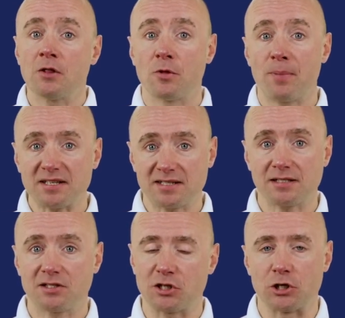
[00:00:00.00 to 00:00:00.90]
The best thing
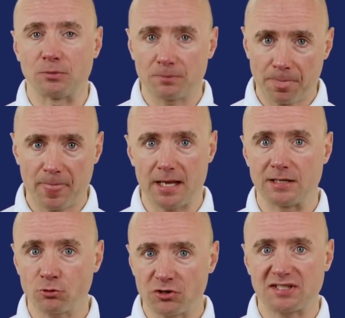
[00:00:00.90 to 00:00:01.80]
to do
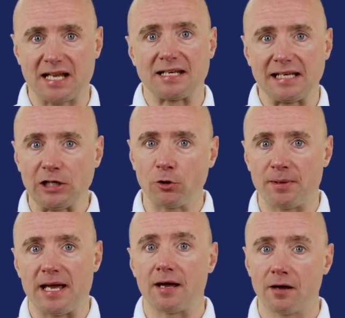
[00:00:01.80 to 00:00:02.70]
is understand a little
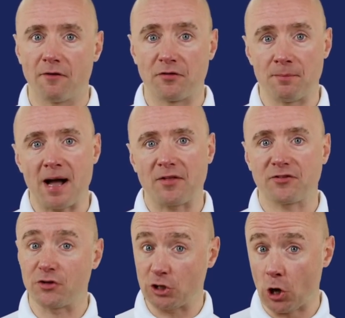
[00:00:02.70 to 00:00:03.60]
bit of the
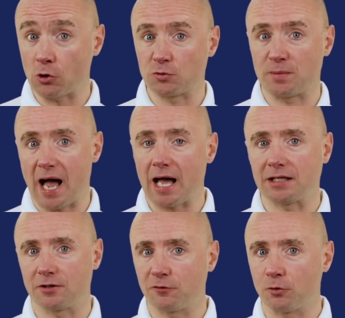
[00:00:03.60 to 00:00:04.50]
maths that goes
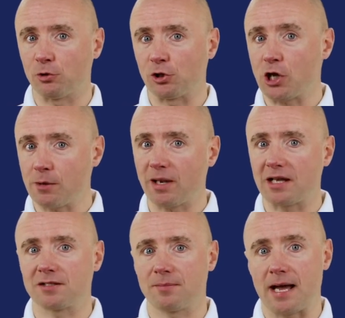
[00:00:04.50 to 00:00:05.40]
behind a football
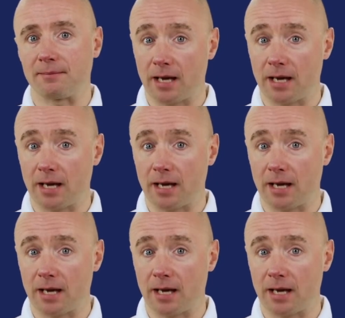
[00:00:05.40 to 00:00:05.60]
accumulator bet,